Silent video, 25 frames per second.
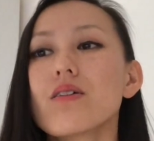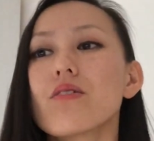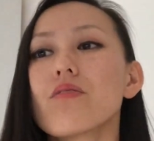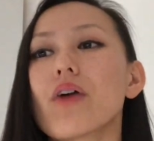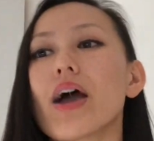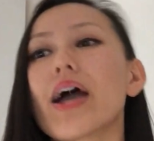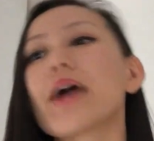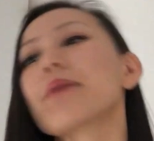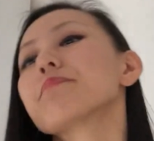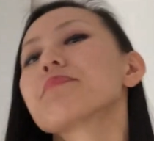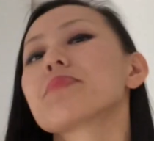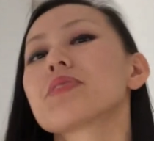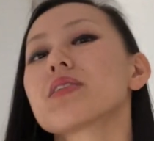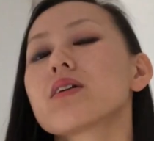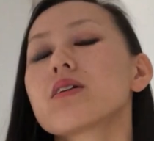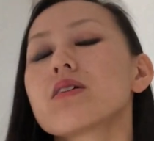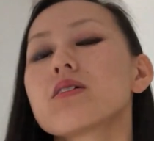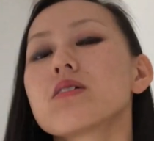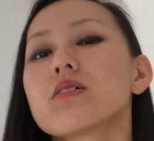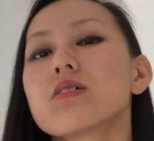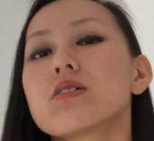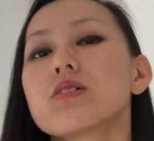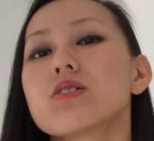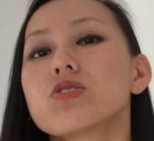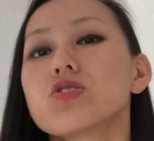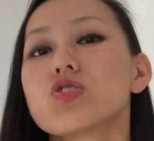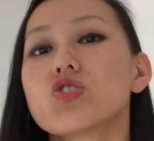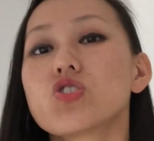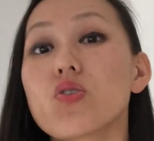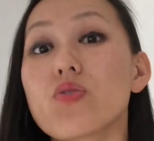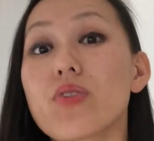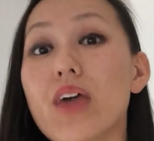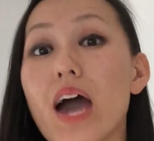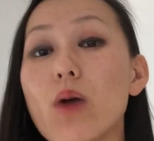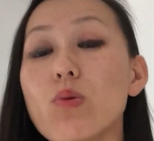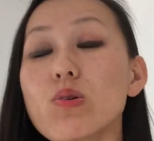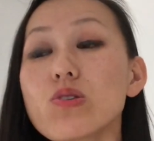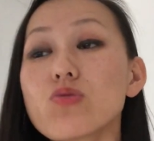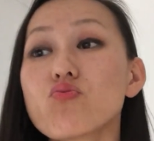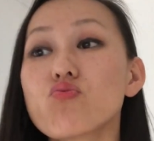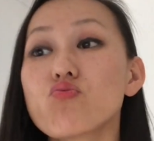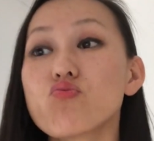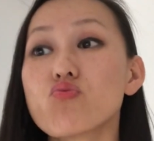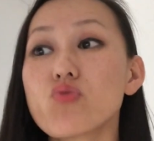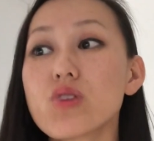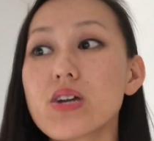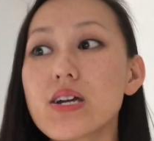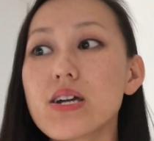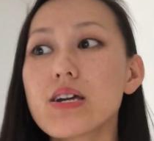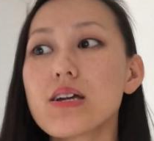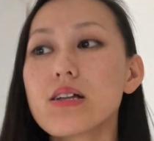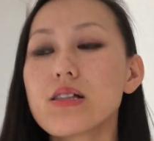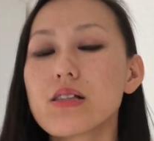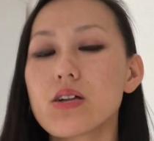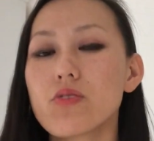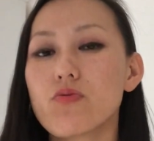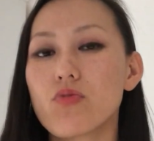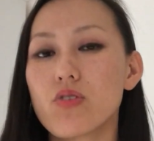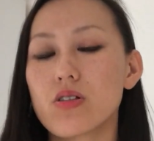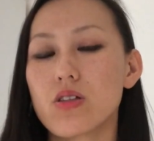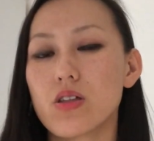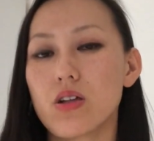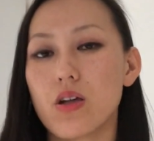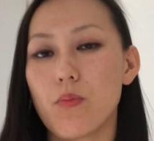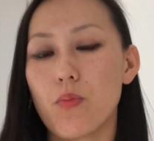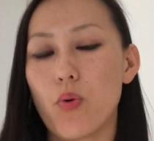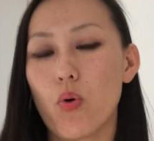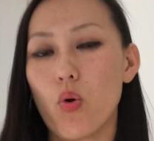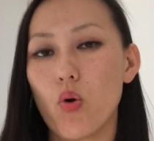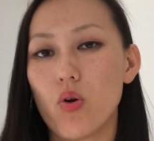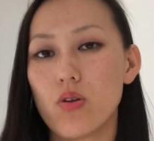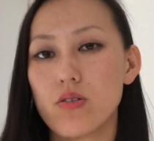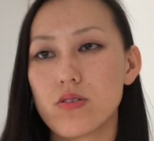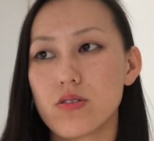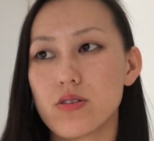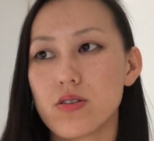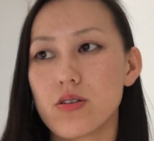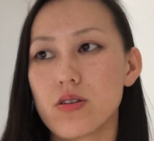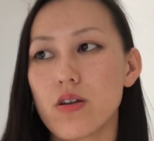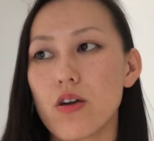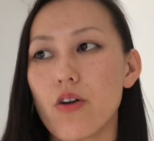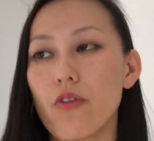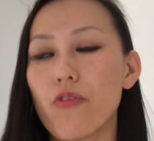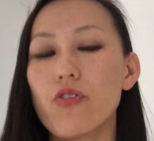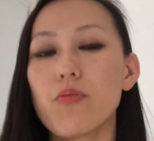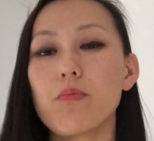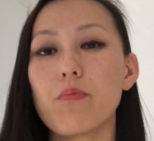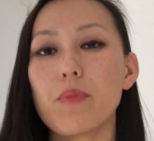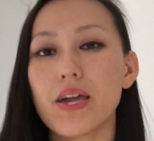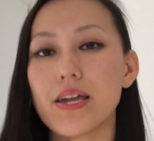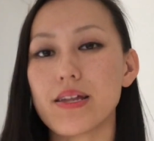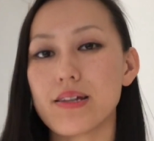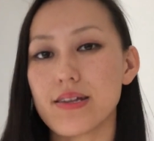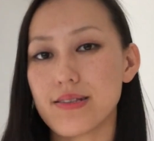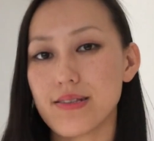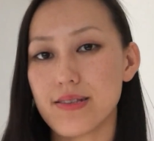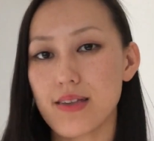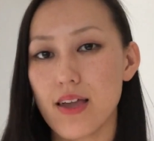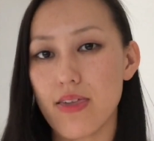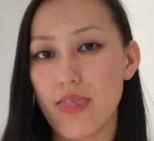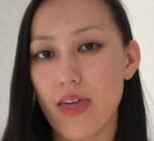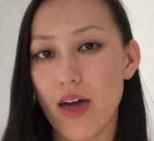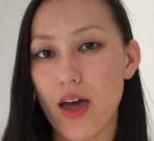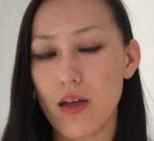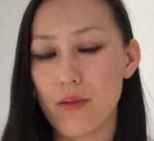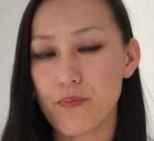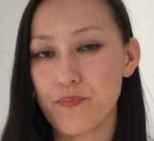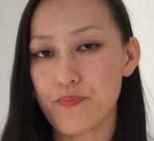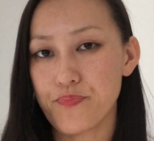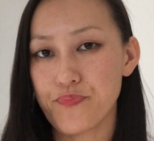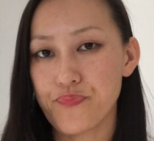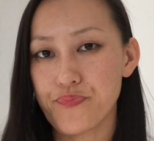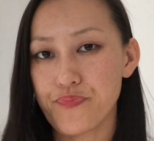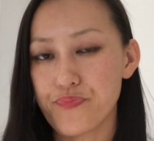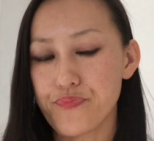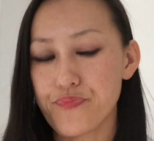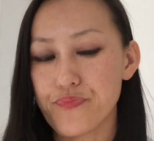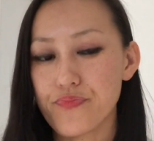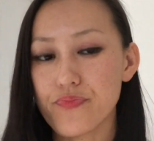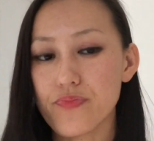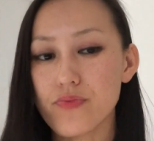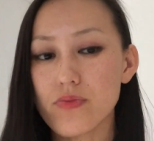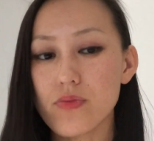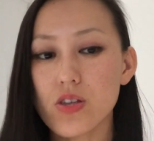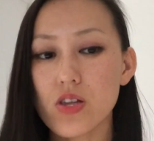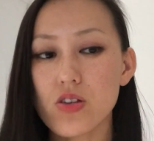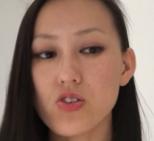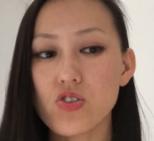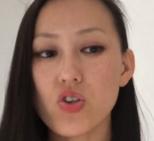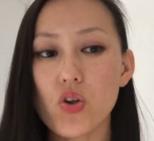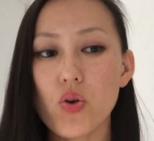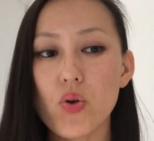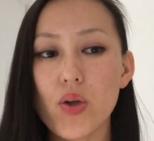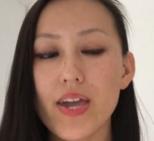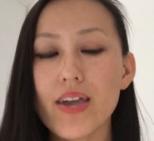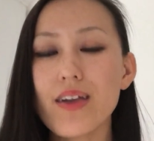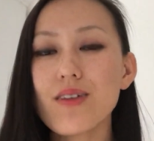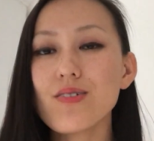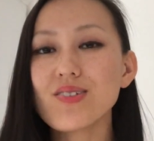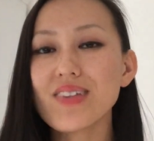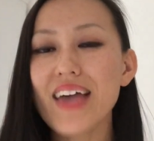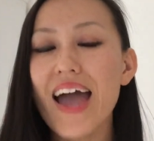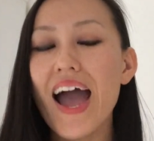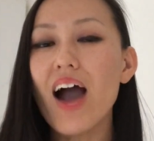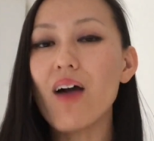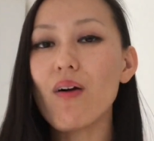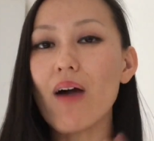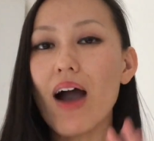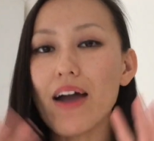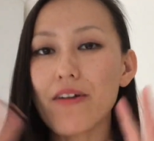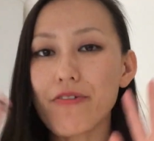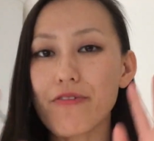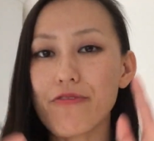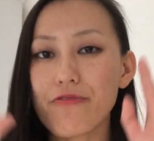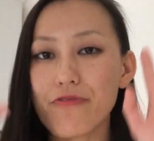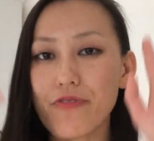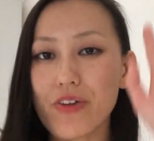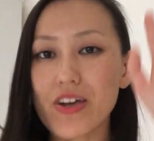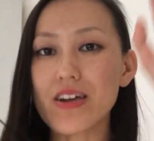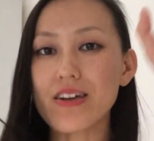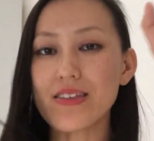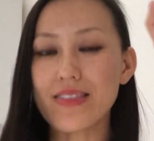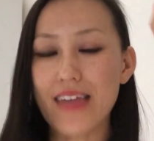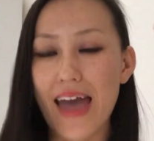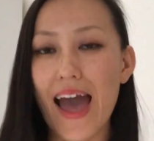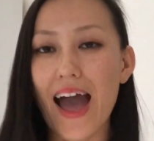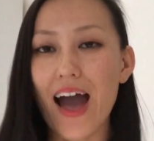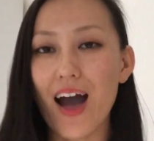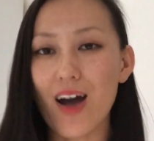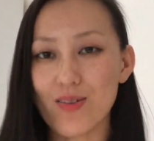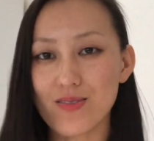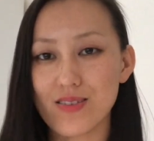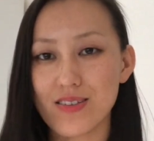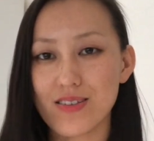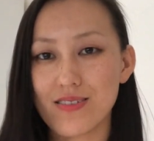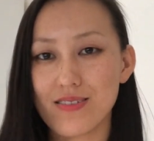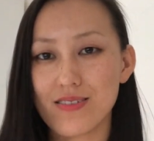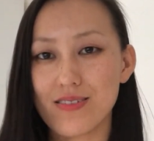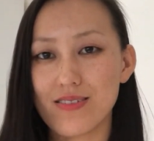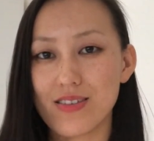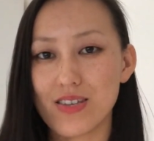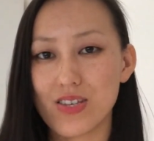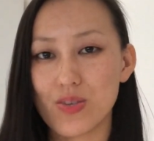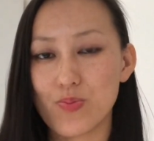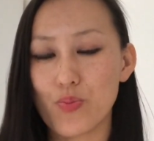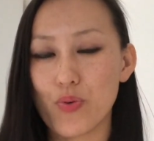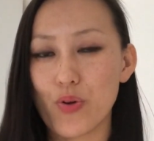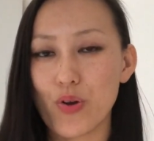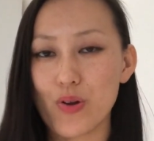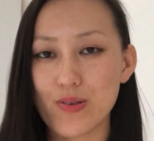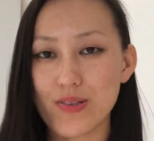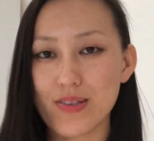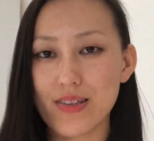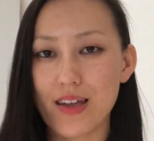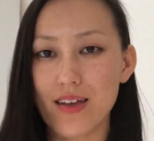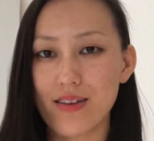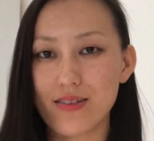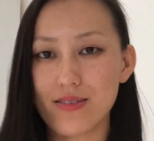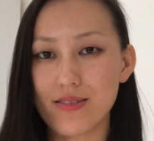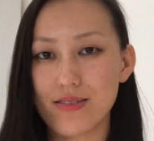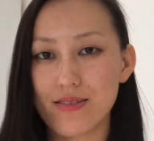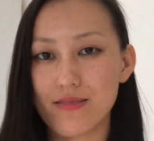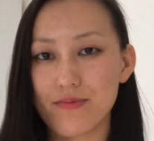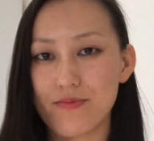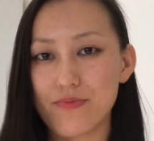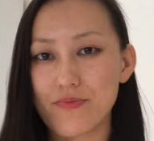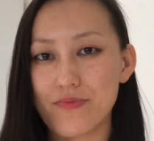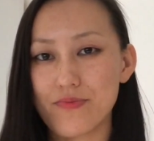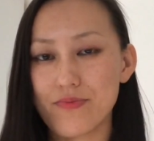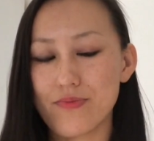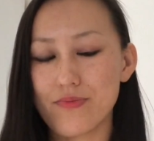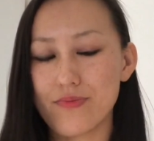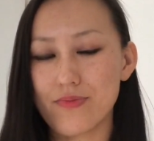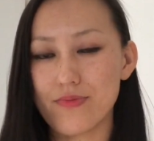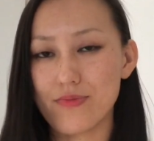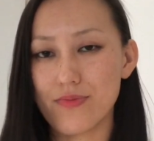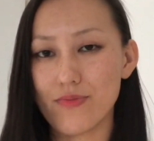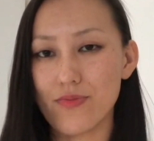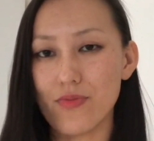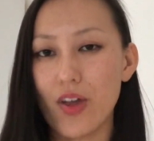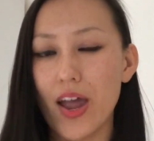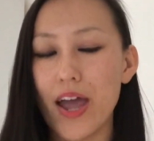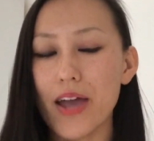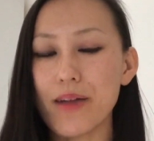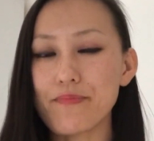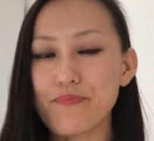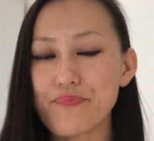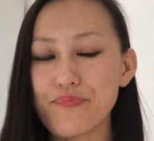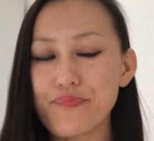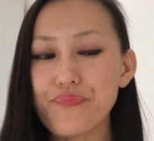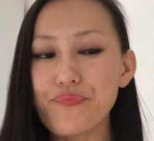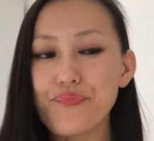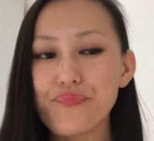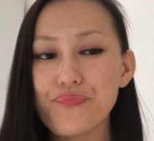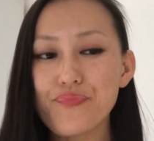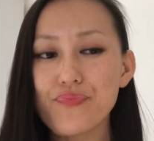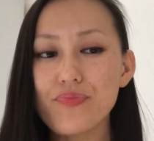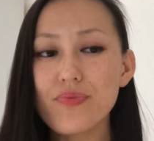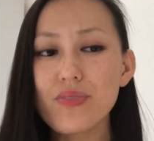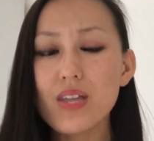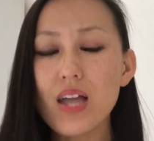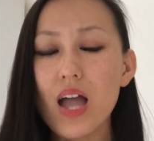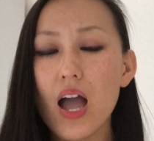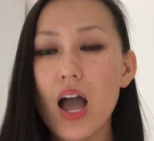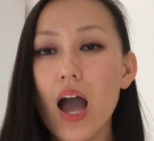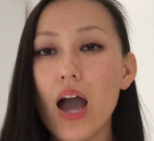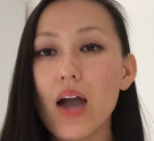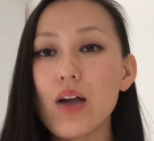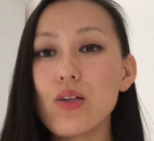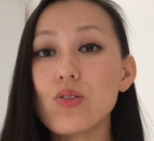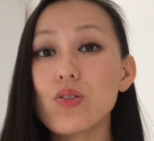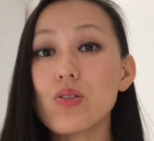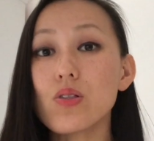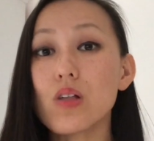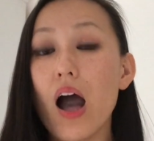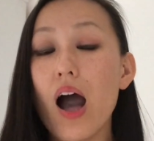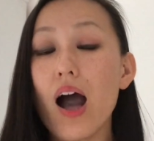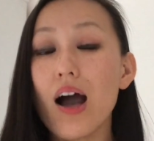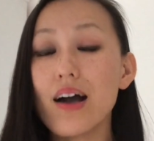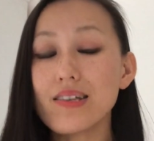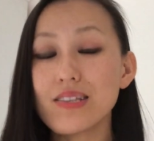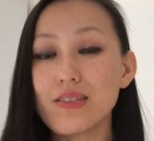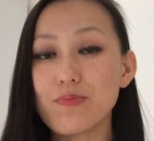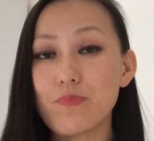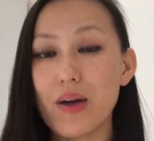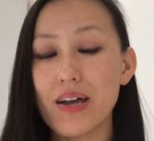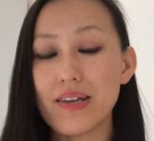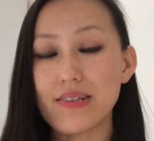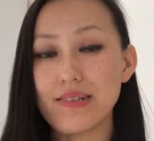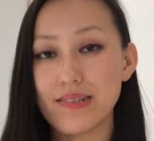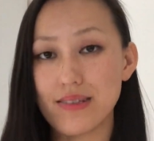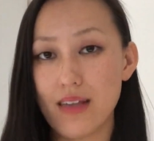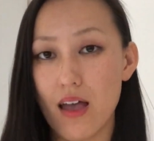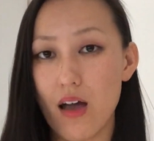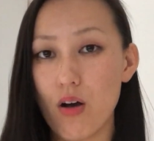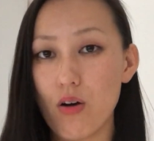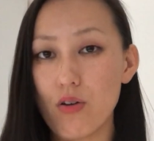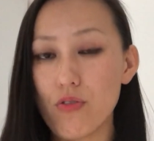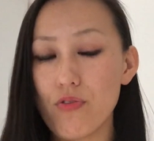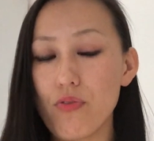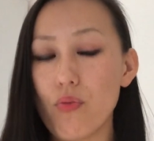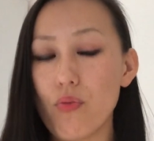right? So that was really, really important for me to see that. So here's how I figured out this process, right? I asked myself